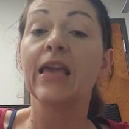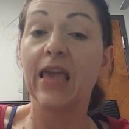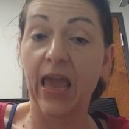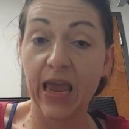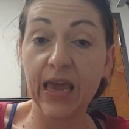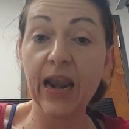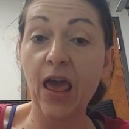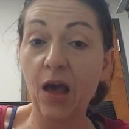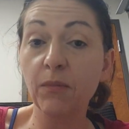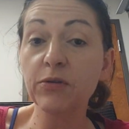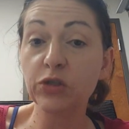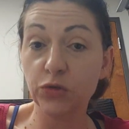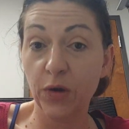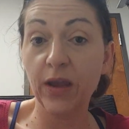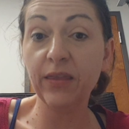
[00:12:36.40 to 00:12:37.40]
Can
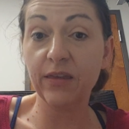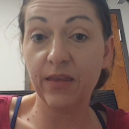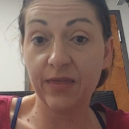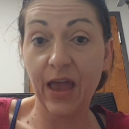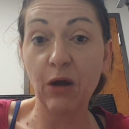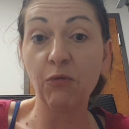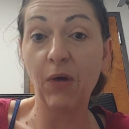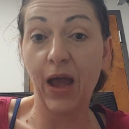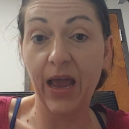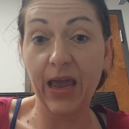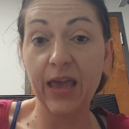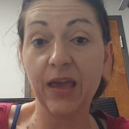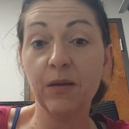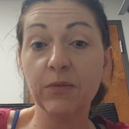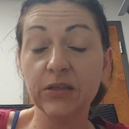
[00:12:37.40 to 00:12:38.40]
help strengthen that right
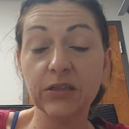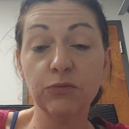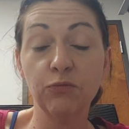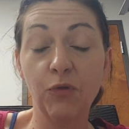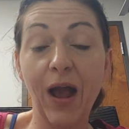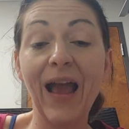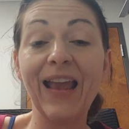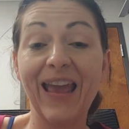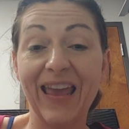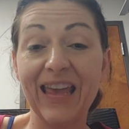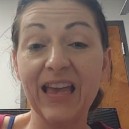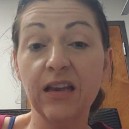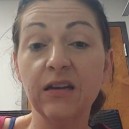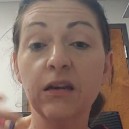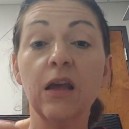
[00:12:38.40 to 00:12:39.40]

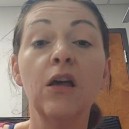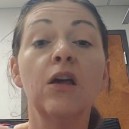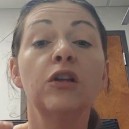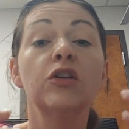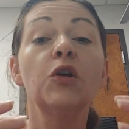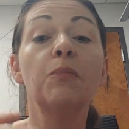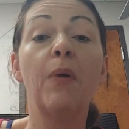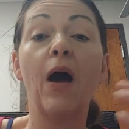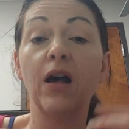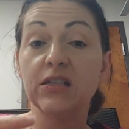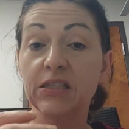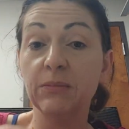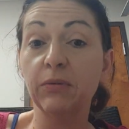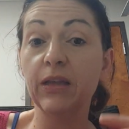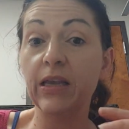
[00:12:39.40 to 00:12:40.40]
hand to
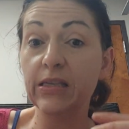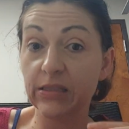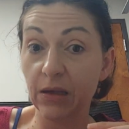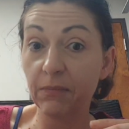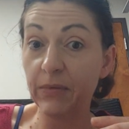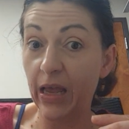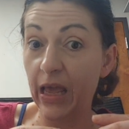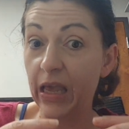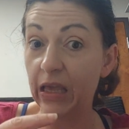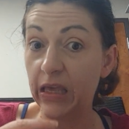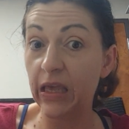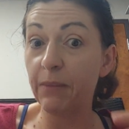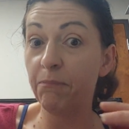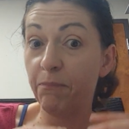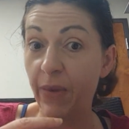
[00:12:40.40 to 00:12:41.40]
possibly someday
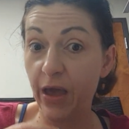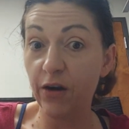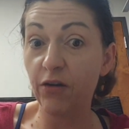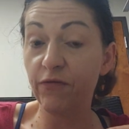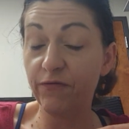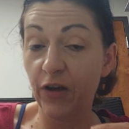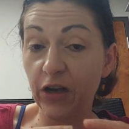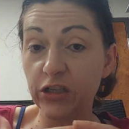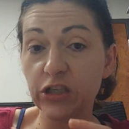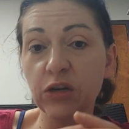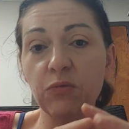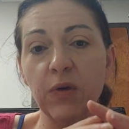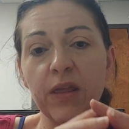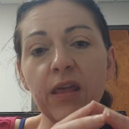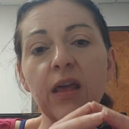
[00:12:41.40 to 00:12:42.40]
get better
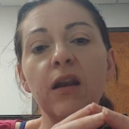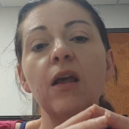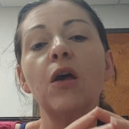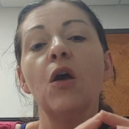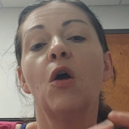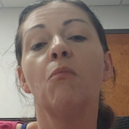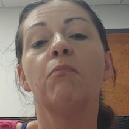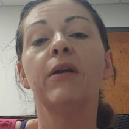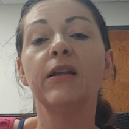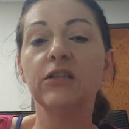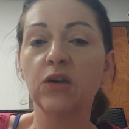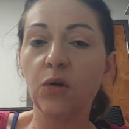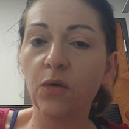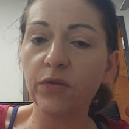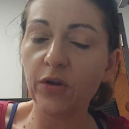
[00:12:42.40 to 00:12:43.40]
function with it, but
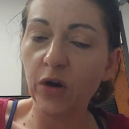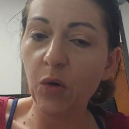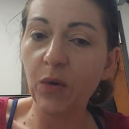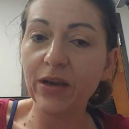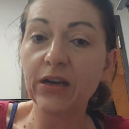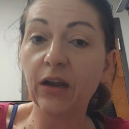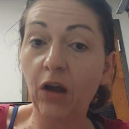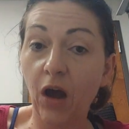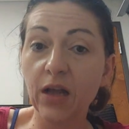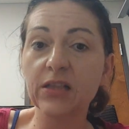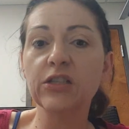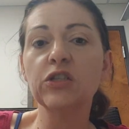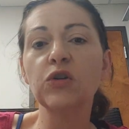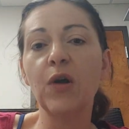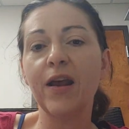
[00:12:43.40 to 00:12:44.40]
they're going to
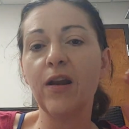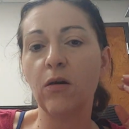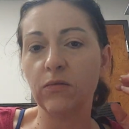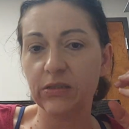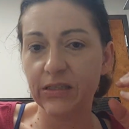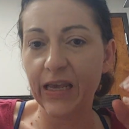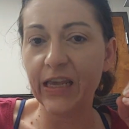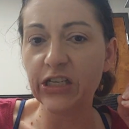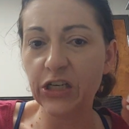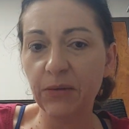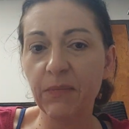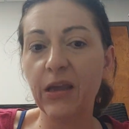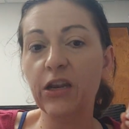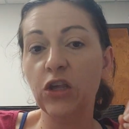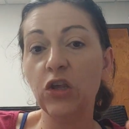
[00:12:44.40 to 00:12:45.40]
concentrate on
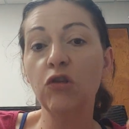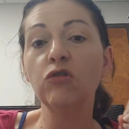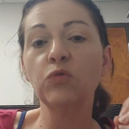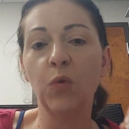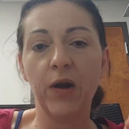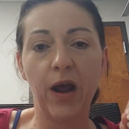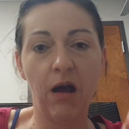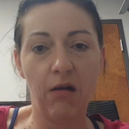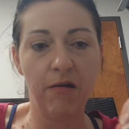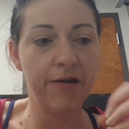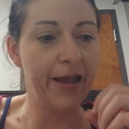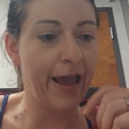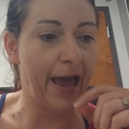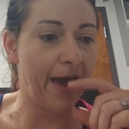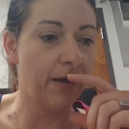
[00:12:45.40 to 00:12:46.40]
teaching me to use what I
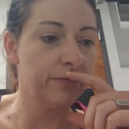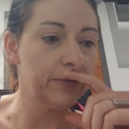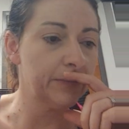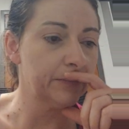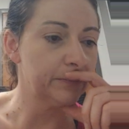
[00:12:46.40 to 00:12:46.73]
already have.